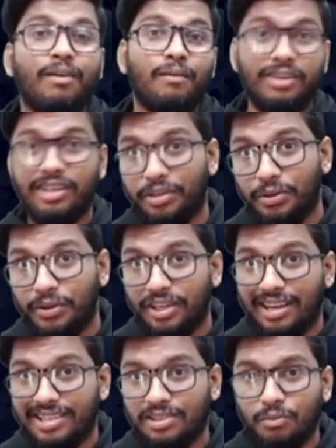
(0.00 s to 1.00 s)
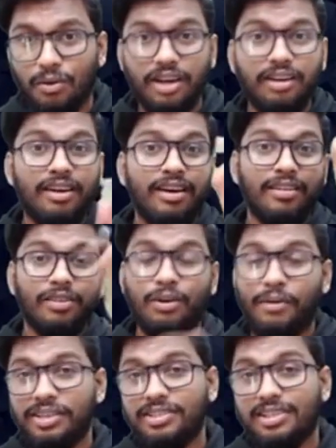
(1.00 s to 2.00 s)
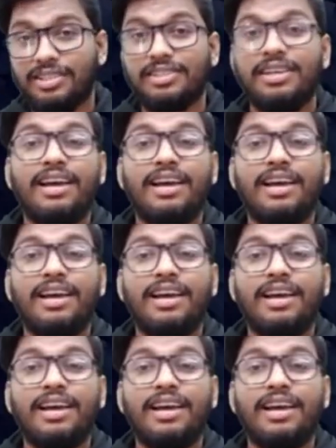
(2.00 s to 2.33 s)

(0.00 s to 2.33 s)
We'll try to do it in less than one. The question is: